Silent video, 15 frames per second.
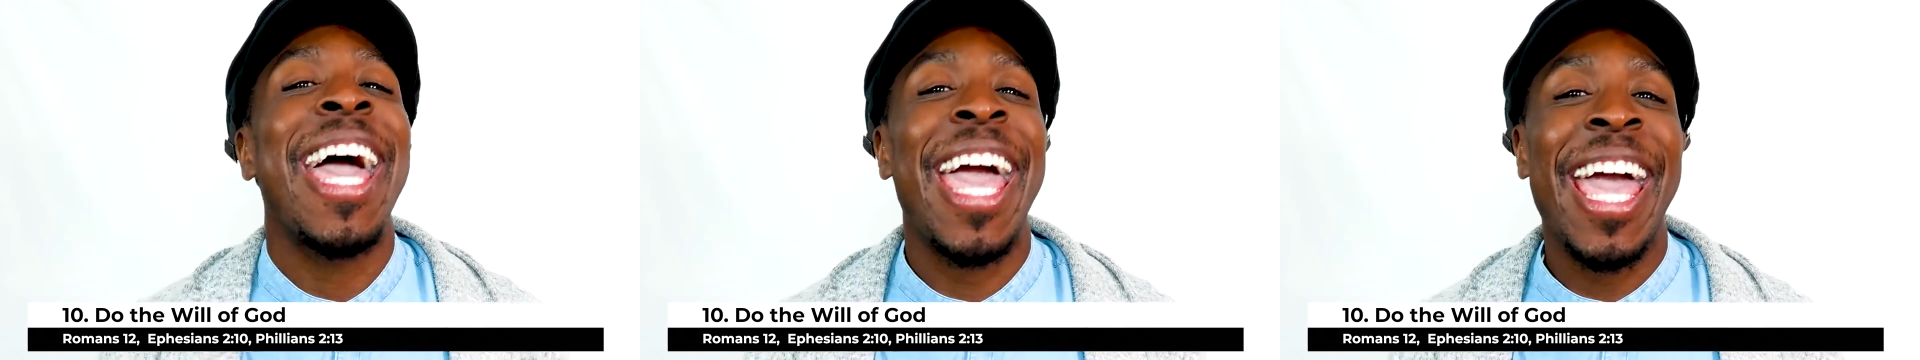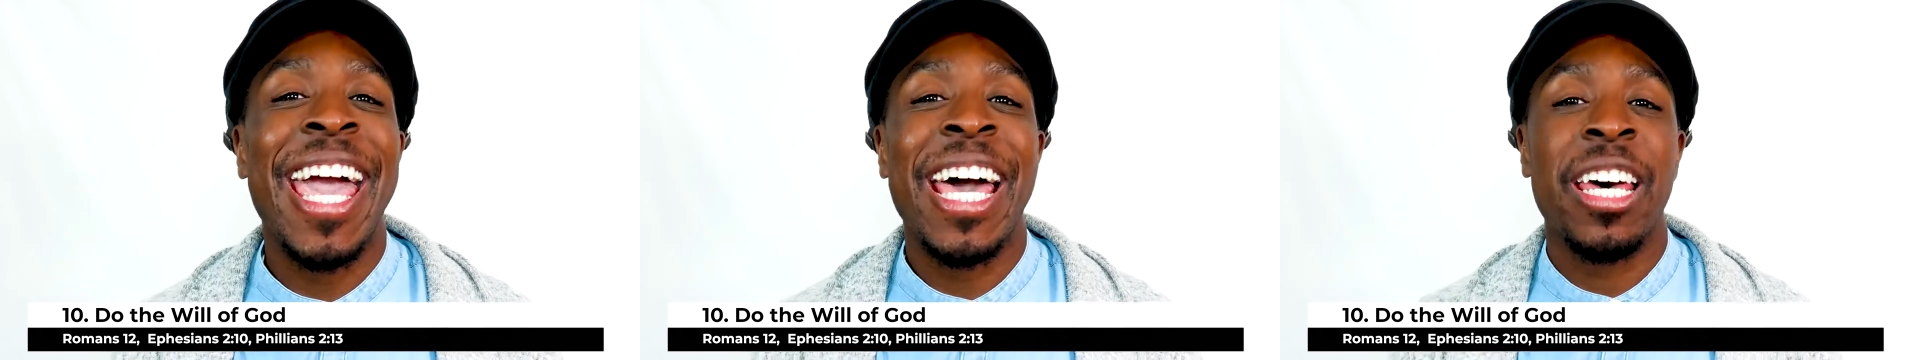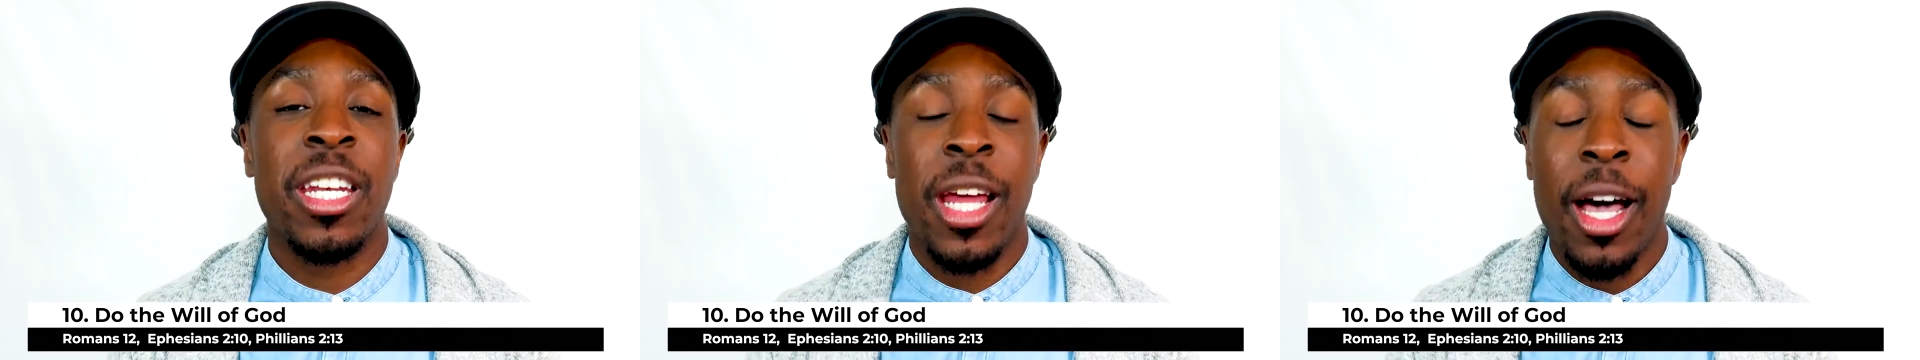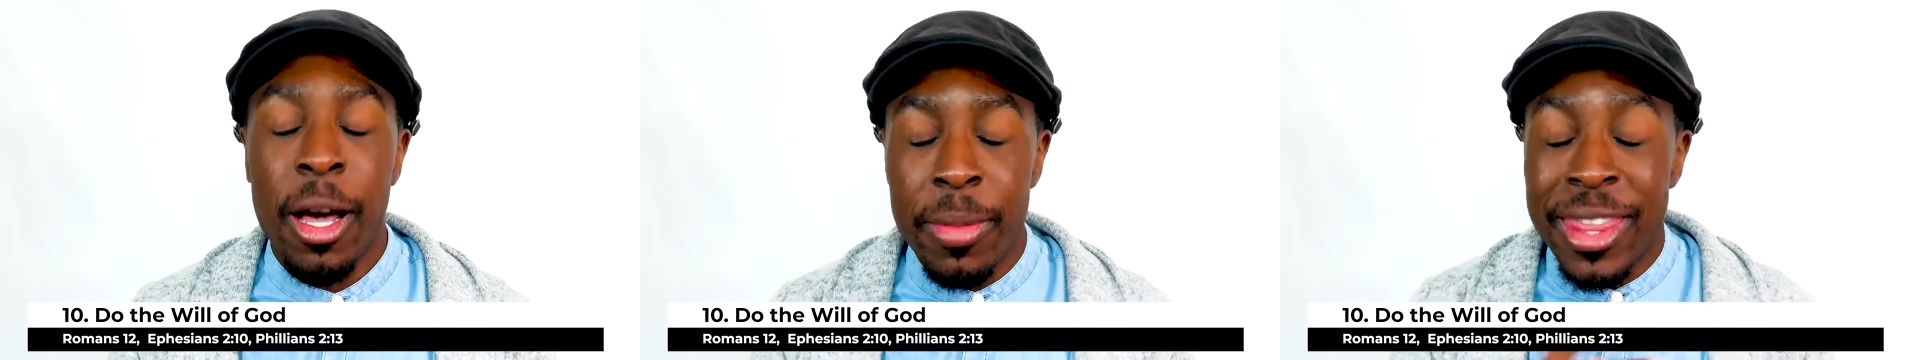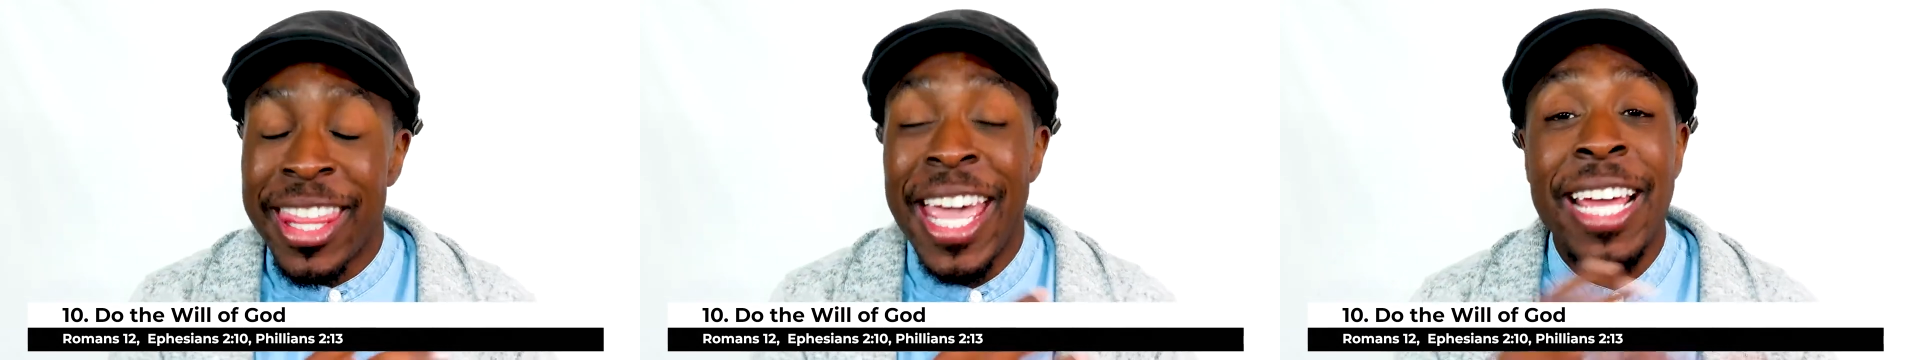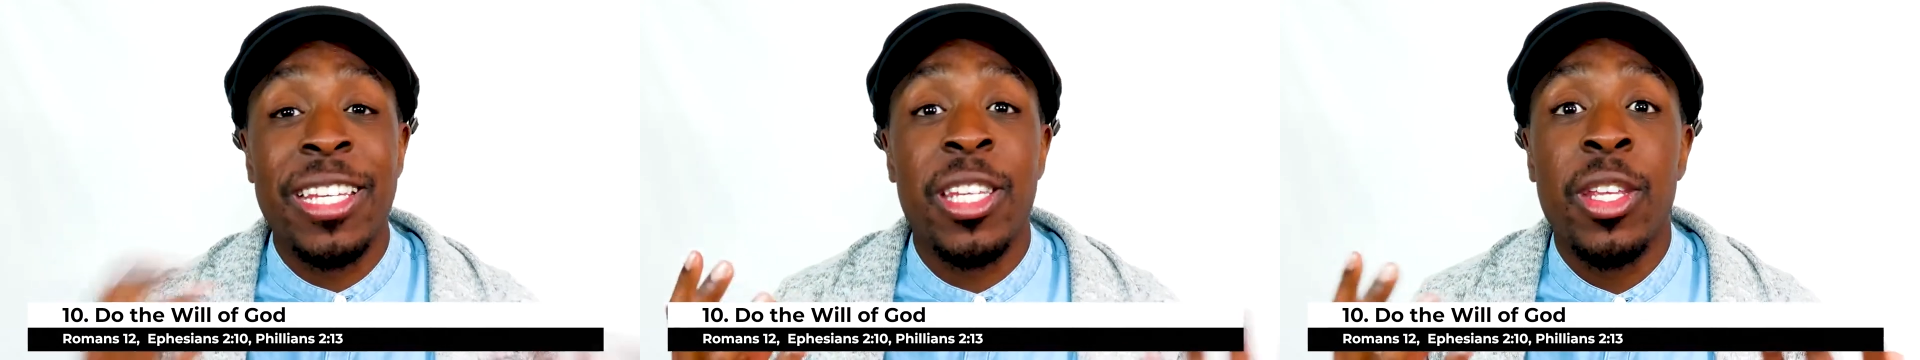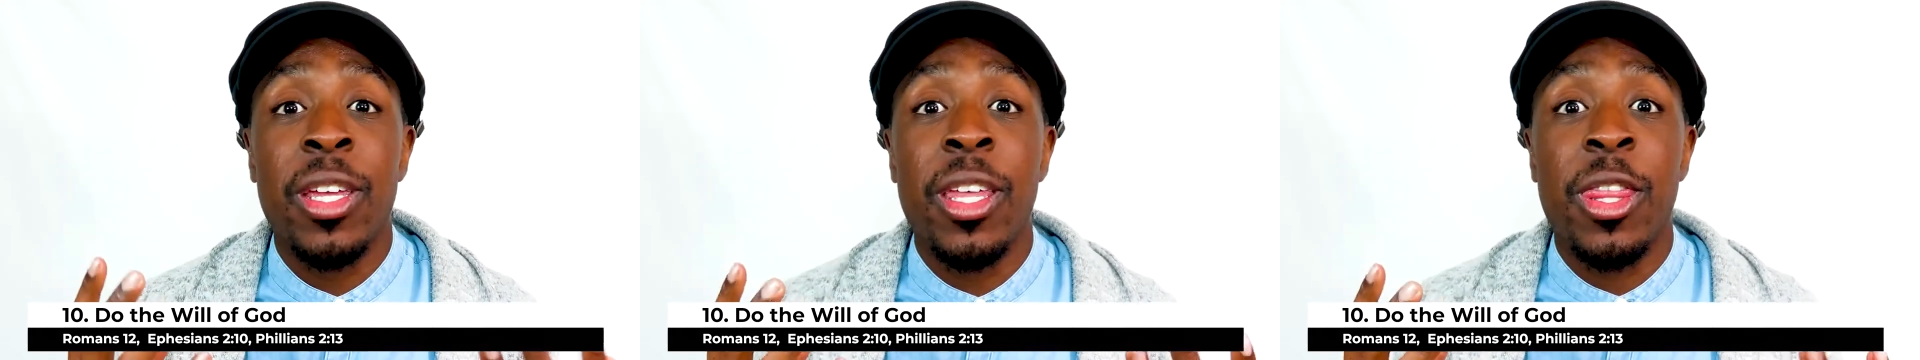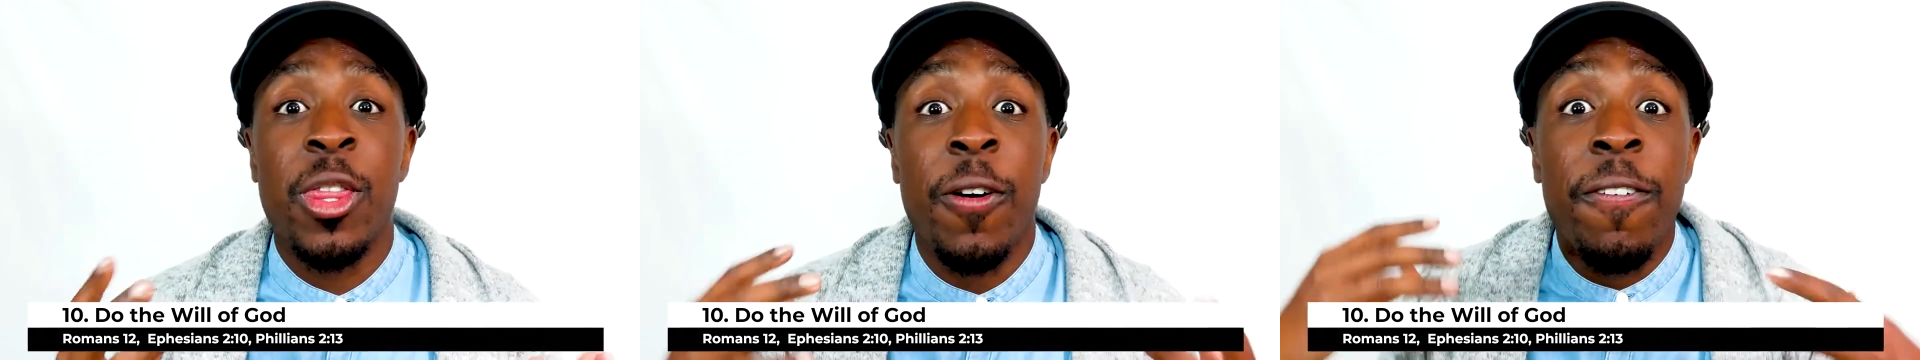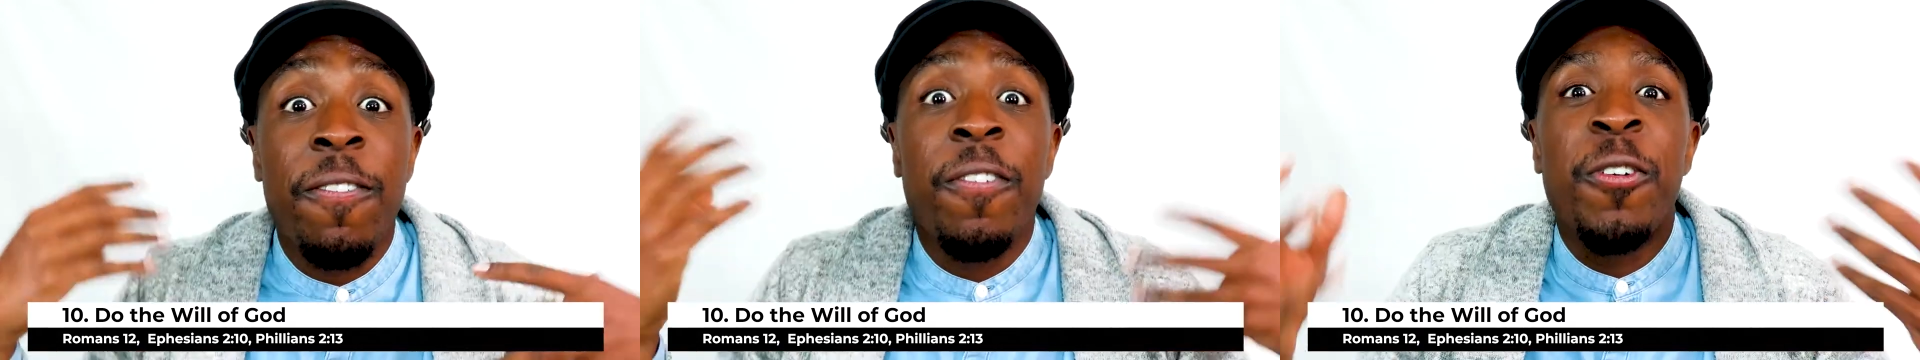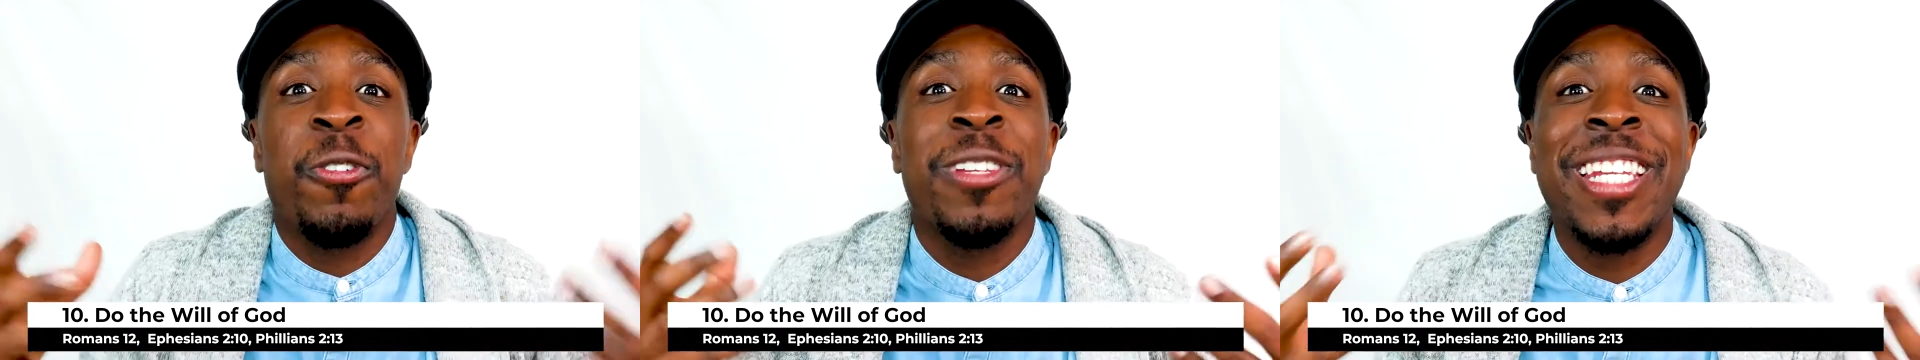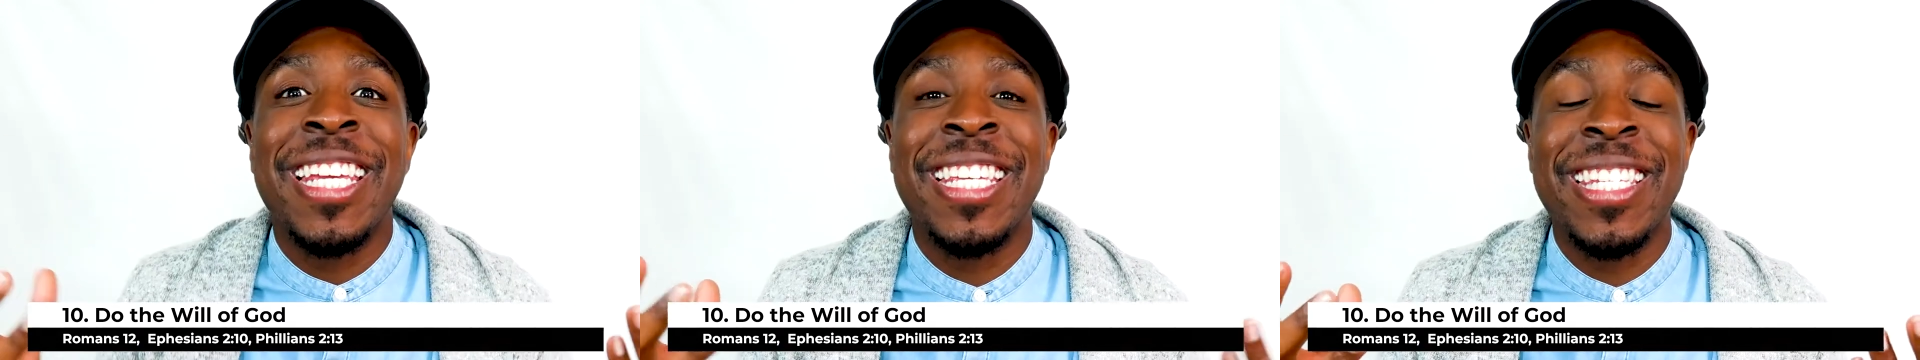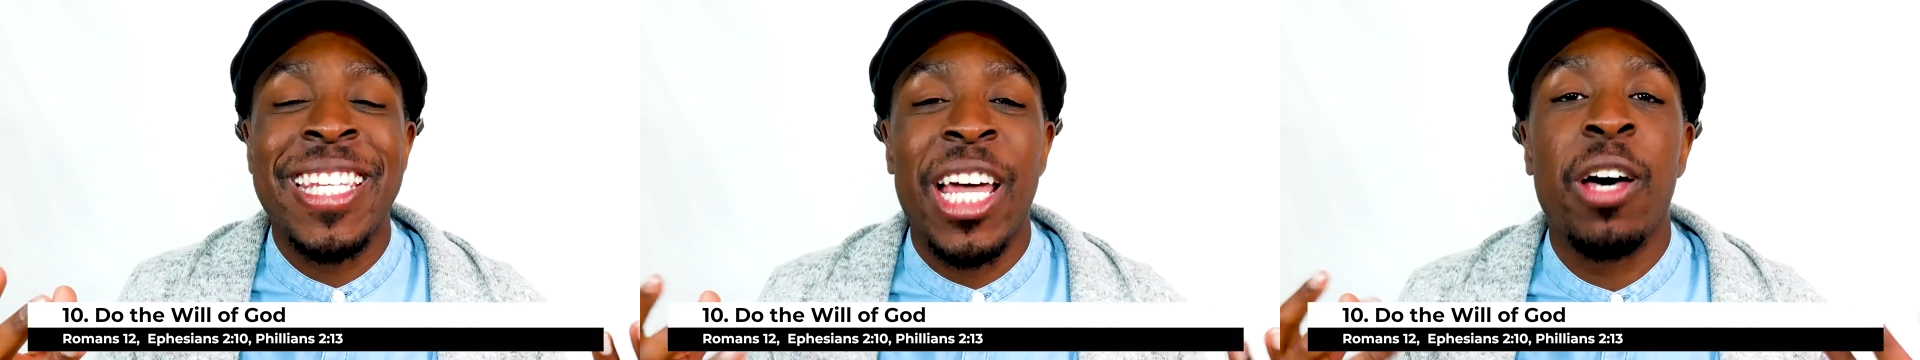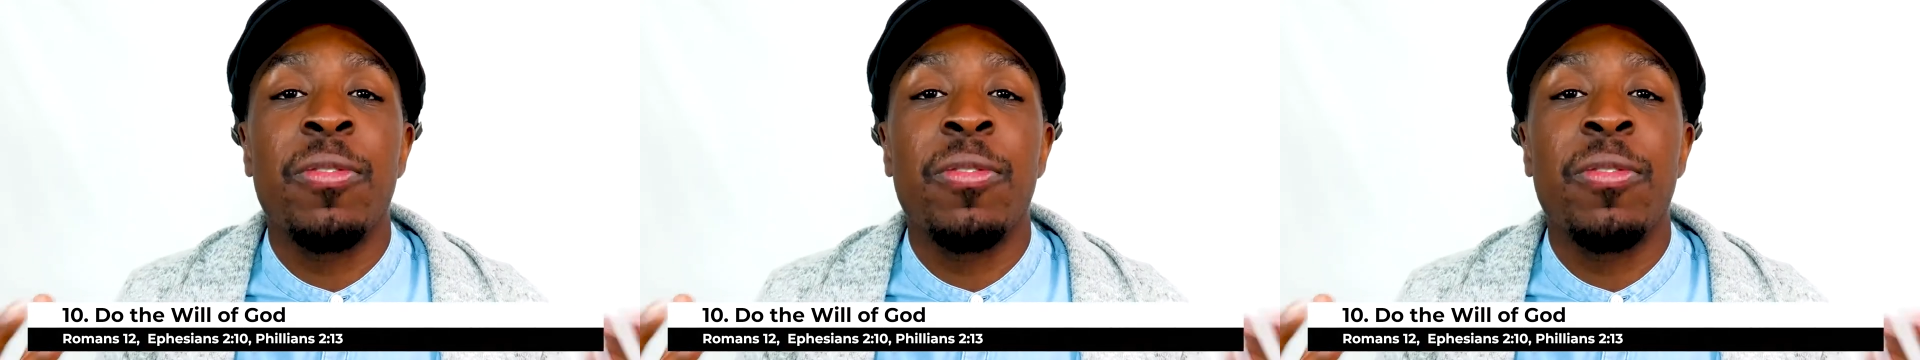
And that's the fullness